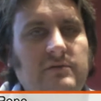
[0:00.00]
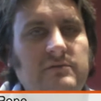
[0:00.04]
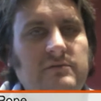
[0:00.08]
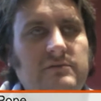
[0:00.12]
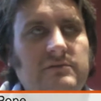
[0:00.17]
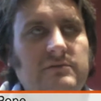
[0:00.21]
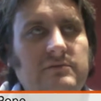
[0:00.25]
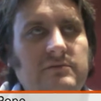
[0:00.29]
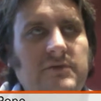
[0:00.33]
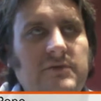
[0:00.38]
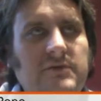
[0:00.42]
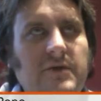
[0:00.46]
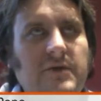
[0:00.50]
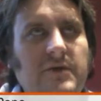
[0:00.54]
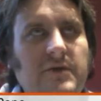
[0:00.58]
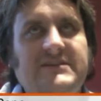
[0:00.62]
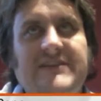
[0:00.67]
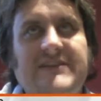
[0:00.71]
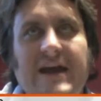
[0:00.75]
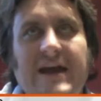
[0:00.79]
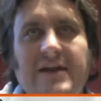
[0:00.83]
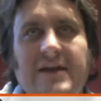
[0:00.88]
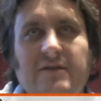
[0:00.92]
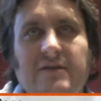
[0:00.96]
a
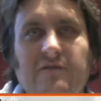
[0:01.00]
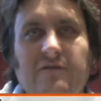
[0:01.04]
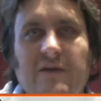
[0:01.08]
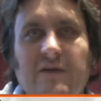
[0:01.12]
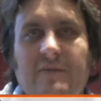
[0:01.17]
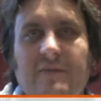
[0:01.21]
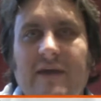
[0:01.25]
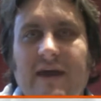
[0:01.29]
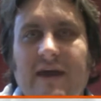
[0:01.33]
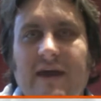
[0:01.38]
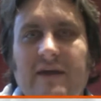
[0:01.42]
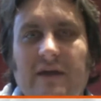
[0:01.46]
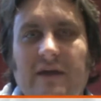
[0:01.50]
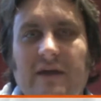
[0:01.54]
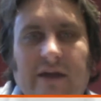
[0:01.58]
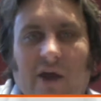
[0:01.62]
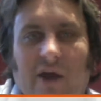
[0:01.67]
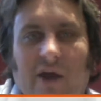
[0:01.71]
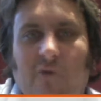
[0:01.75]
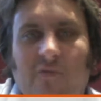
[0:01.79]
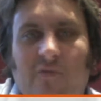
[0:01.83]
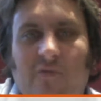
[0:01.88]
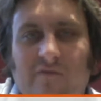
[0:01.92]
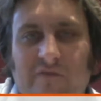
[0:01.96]
standard VPN like
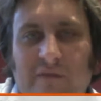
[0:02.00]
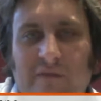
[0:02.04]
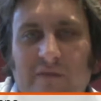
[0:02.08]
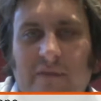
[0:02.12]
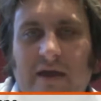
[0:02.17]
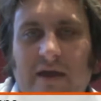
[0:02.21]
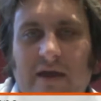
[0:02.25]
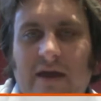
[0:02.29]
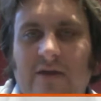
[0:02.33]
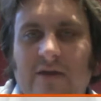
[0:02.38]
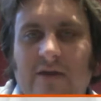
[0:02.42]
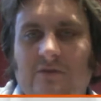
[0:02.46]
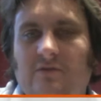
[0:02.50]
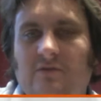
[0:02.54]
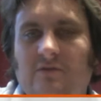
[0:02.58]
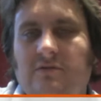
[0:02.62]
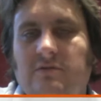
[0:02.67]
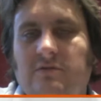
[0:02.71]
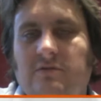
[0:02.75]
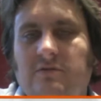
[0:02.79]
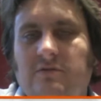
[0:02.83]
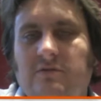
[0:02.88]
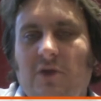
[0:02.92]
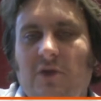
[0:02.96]
OpenVPN or
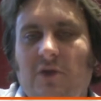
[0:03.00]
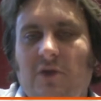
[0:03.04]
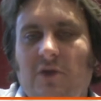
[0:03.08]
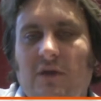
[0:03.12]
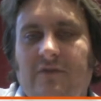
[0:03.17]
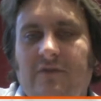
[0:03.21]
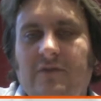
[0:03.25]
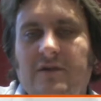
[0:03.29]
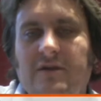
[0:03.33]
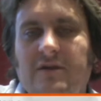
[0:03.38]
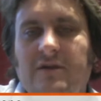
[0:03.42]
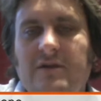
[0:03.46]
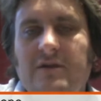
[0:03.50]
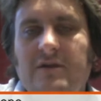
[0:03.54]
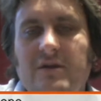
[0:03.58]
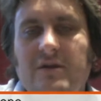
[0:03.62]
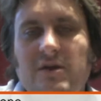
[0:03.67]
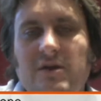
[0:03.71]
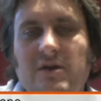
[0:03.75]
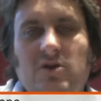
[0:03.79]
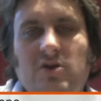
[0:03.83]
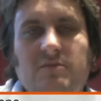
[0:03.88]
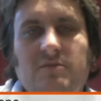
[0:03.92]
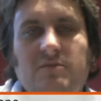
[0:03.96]
whatever the
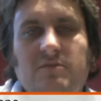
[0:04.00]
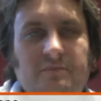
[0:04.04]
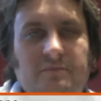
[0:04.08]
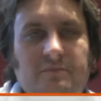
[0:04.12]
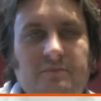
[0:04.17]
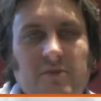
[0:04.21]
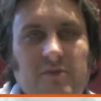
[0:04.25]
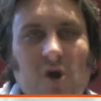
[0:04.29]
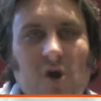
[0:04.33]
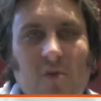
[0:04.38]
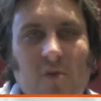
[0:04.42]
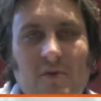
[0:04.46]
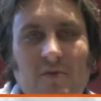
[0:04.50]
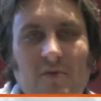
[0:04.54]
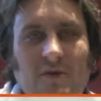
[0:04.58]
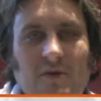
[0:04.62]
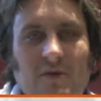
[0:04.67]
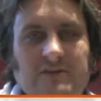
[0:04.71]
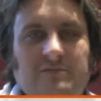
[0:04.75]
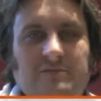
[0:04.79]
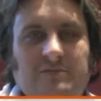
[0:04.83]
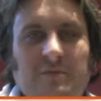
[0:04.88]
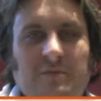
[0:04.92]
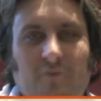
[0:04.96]
common ones
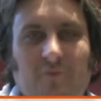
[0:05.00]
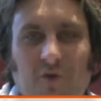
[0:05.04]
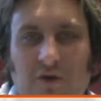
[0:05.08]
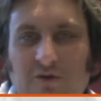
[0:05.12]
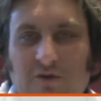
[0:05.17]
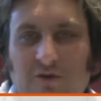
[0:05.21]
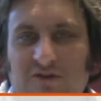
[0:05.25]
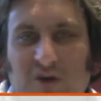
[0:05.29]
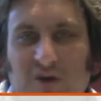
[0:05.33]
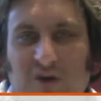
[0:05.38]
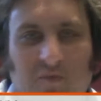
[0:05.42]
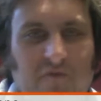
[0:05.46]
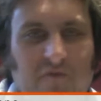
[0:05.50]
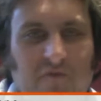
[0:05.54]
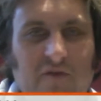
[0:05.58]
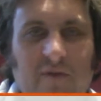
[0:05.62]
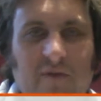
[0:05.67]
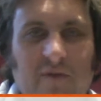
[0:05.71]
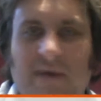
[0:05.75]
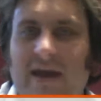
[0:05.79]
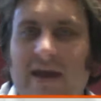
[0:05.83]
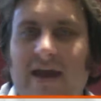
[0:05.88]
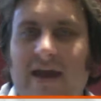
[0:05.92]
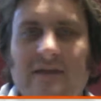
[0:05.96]
people use,
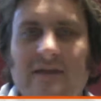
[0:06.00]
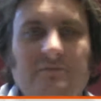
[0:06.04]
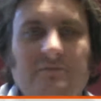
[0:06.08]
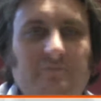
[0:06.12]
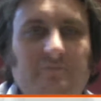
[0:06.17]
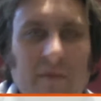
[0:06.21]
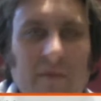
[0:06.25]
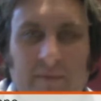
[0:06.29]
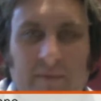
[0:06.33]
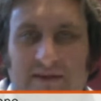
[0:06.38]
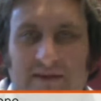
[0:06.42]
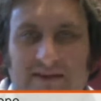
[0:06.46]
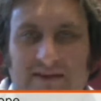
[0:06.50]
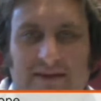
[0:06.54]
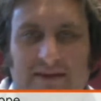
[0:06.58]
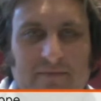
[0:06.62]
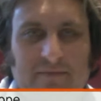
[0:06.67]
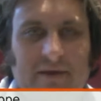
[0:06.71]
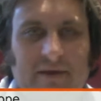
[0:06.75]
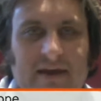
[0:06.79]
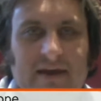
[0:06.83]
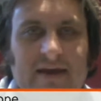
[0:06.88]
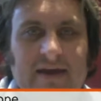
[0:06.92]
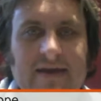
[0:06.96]
OpenVPN,
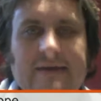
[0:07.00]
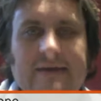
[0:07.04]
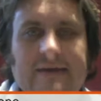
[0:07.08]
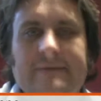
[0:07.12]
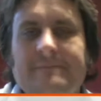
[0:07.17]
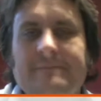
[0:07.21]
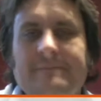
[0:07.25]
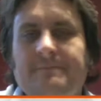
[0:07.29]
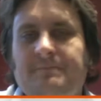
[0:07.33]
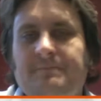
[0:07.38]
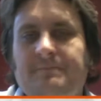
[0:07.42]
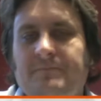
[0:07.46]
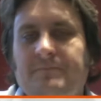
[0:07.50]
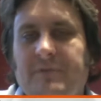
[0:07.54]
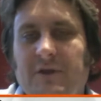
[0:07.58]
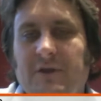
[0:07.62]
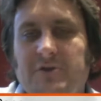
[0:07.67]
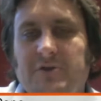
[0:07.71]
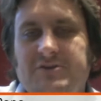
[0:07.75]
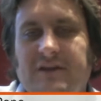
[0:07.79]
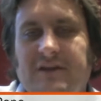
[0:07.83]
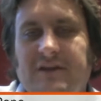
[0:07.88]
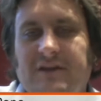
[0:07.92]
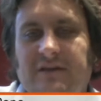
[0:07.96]
PPTP, those
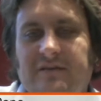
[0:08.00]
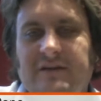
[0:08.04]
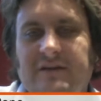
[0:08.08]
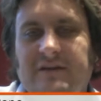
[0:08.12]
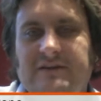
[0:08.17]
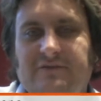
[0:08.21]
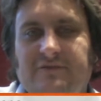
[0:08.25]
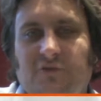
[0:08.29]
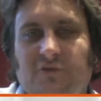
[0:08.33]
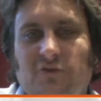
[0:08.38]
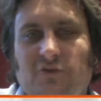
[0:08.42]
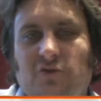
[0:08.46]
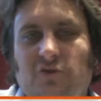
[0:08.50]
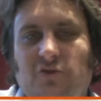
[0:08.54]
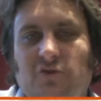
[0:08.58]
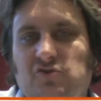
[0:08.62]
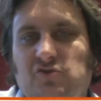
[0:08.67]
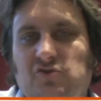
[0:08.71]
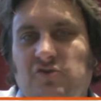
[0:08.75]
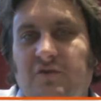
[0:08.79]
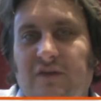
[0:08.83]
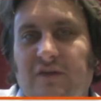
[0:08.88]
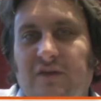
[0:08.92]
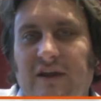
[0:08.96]
kind of things. You can
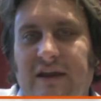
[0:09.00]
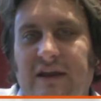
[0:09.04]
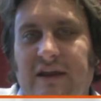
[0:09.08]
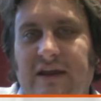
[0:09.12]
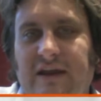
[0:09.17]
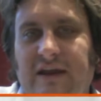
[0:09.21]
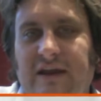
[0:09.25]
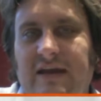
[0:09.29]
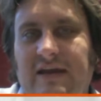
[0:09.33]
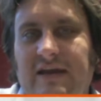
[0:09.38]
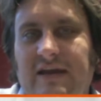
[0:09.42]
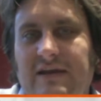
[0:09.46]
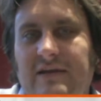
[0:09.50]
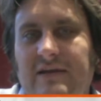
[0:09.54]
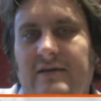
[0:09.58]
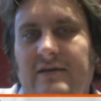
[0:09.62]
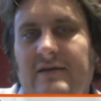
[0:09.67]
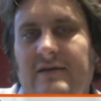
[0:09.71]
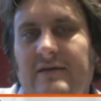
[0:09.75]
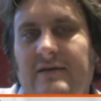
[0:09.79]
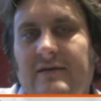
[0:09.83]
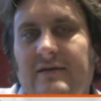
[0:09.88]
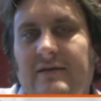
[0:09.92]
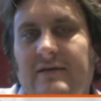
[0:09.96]
trivially
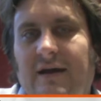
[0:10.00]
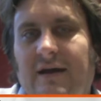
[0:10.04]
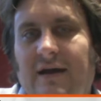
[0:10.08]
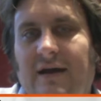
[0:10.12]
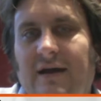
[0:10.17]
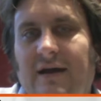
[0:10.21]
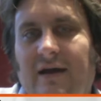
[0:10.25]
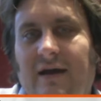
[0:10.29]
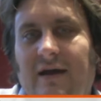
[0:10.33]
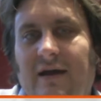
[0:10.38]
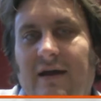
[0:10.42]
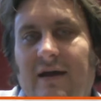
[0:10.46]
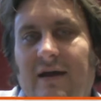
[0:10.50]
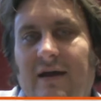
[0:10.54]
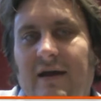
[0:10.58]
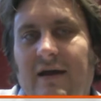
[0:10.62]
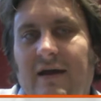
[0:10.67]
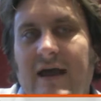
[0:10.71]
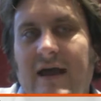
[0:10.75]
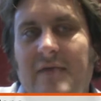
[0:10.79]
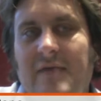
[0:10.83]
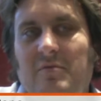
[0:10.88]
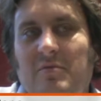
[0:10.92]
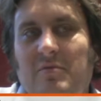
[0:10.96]

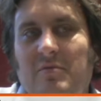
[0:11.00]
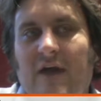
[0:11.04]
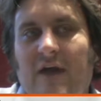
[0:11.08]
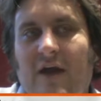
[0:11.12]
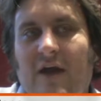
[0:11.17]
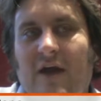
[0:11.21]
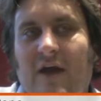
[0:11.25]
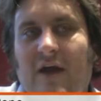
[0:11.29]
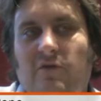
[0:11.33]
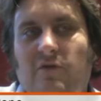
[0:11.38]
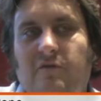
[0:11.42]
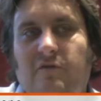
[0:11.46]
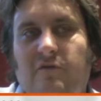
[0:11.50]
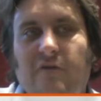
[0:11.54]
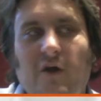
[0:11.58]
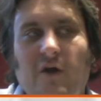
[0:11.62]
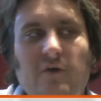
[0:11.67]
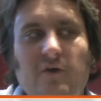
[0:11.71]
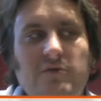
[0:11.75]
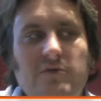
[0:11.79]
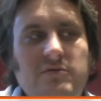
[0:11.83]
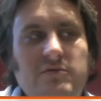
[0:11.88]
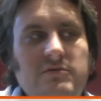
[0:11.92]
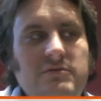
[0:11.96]
enable that on your
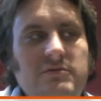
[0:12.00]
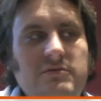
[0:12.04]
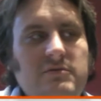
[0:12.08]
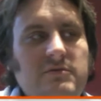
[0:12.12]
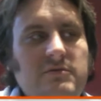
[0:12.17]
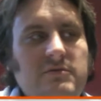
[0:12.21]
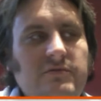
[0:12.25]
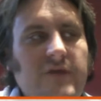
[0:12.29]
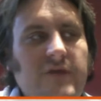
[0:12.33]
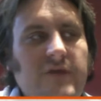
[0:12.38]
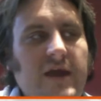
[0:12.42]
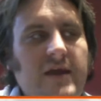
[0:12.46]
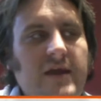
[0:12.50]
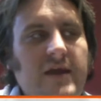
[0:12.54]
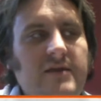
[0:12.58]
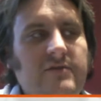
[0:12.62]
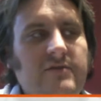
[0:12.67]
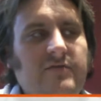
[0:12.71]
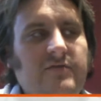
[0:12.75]
phone, then